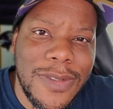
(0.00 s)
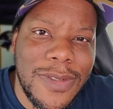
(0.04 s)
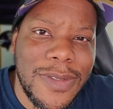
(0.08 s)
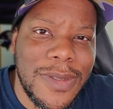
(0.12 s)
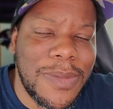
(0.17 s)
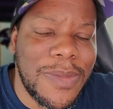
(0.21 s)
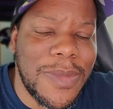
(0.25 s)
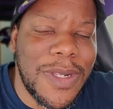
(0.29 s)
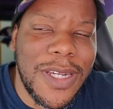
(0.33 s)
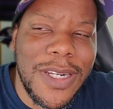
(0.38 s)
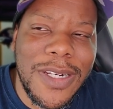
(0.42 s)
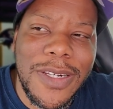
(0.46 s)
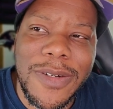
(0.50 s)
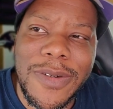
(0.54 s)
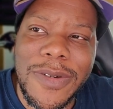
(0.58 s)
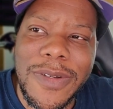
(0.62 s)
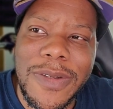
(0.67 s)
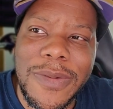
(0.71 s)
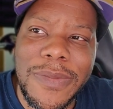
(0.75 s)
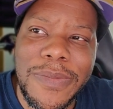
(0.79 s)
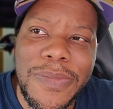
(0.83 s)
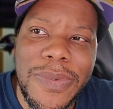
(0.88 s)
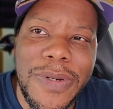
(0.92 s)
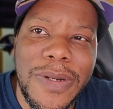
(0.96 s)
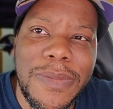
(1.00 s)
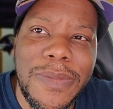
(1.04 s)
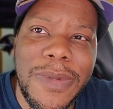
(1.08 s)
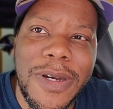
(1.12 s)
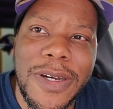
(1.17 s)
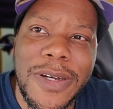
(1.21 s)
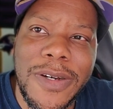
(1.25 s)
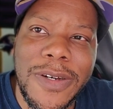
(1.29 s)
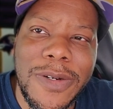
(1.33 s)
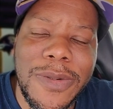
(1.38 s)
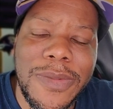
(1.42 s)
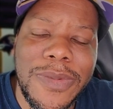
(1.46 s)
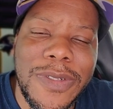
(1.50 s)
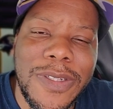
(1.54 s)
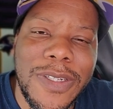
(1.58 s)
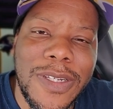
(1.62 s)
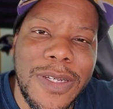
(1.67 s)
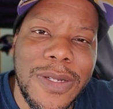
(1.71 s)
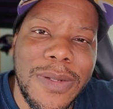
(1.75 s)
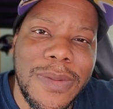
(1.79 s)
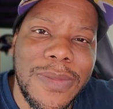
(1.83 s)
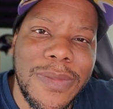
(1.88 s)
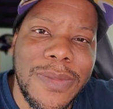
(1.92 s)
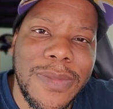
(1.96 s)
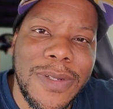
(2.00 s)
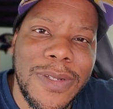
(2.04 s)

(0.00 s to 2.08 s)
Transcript: I'm not going to put my hopes up.